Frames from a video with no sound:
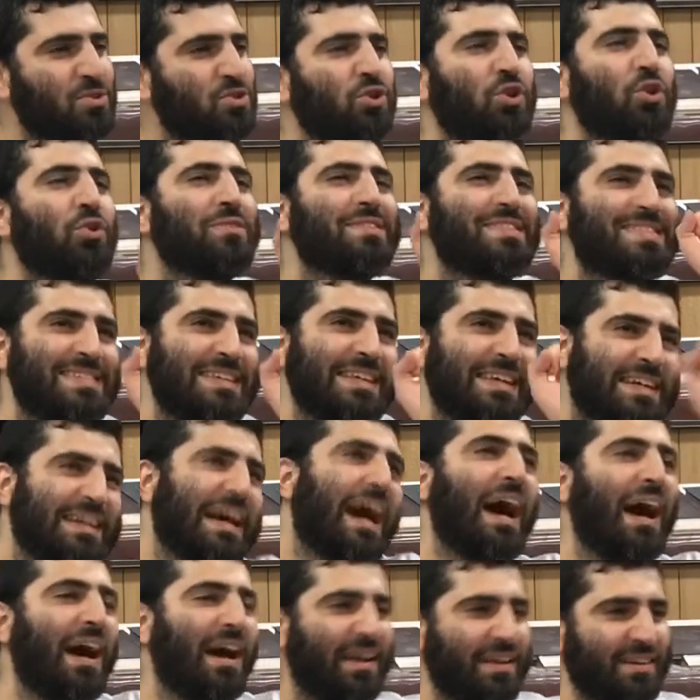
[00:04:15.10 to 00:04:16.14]
you don't see
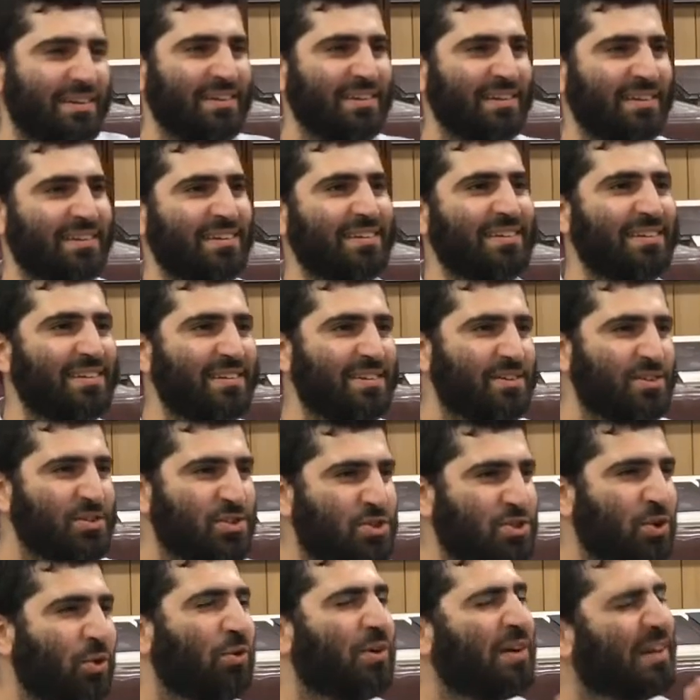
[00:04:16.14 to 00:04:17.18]
God
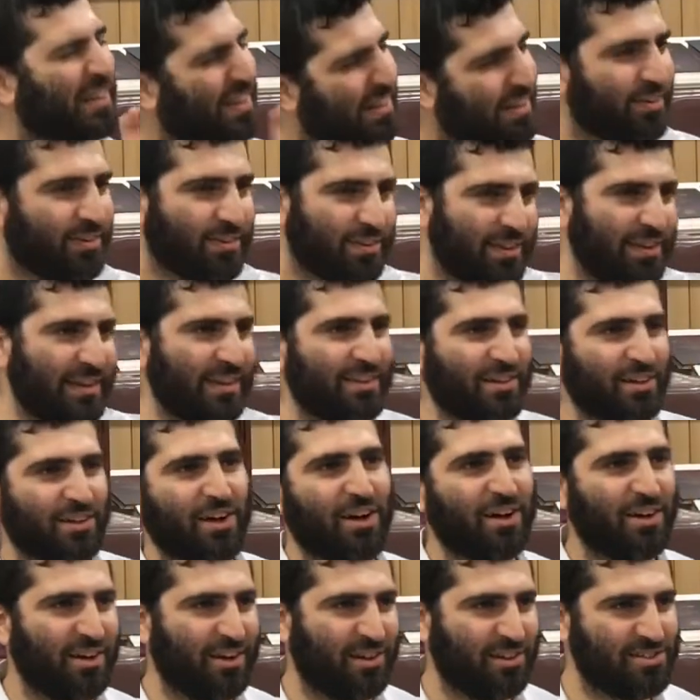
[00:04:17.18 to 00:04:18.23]
so clearly in the
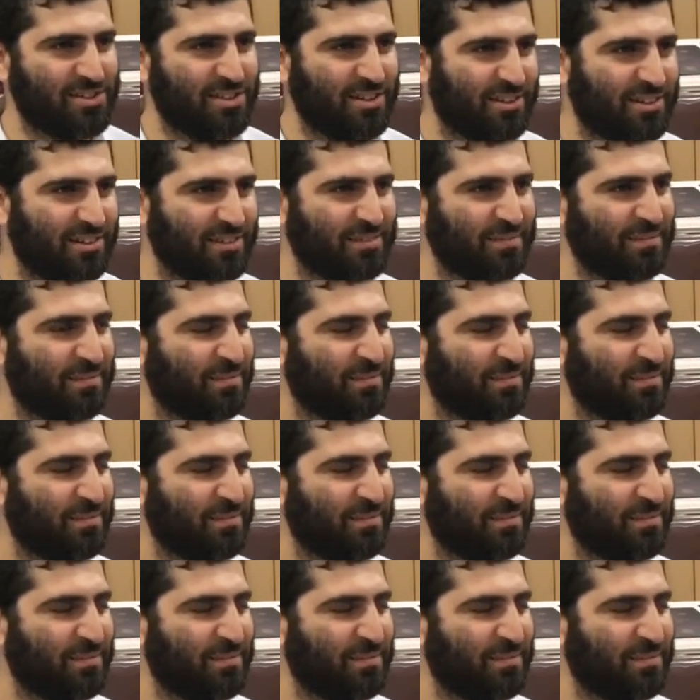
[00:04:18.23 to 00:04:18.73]
car accident.